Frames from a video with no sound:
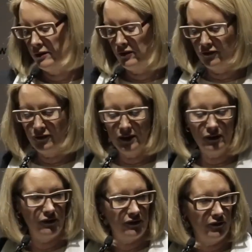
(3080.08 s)

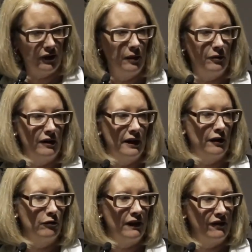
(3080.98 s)
defenders have come
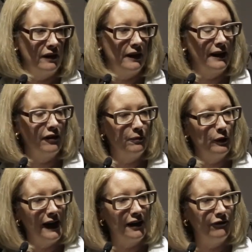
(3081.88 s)
together recently. They have
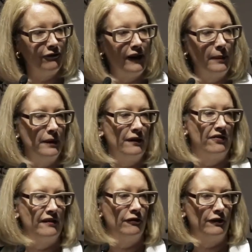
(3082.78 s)
put out a fabulous
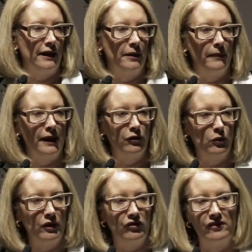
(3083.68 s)
self-care
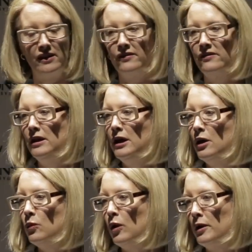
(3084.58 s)
manual which says,
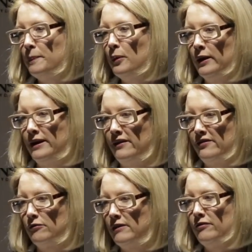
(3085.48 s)
what point
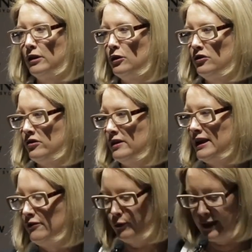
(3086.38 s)
is the revolution
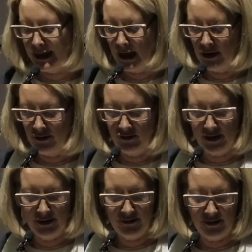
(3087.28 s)
if we can't
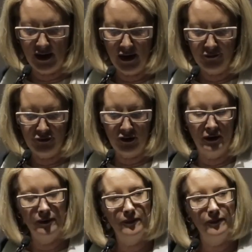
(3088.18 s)
dance after?